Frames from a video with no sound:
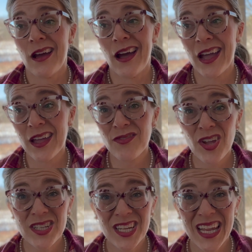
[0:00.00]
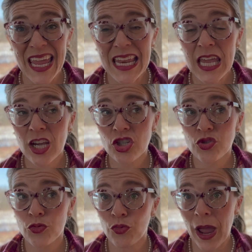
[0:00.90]
I have not done any
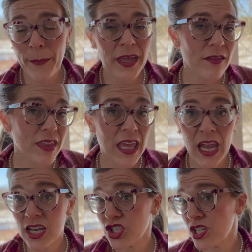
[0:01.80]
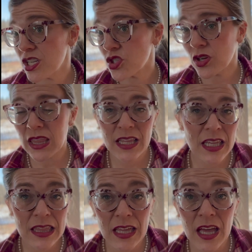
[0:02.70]
extra wrapping of the cages or anything
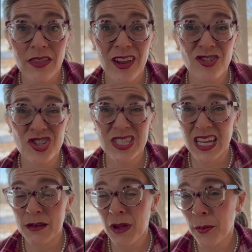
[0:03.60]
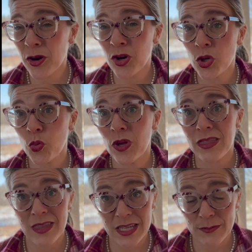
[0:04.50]
like that. They are just in my barn
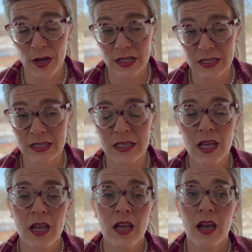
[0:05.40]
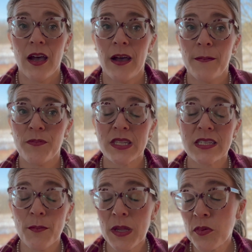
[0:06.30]
with nest boxes. Um,
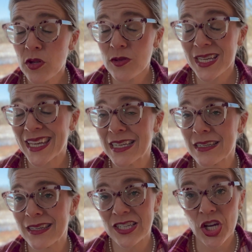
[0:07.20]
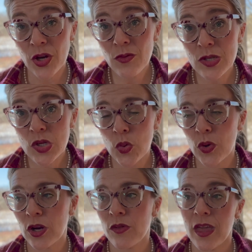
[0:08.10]
some people use a kindling tote
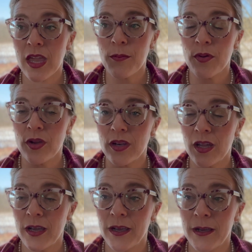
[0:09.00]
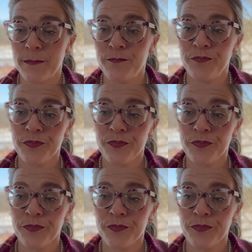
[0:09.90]
where they put um,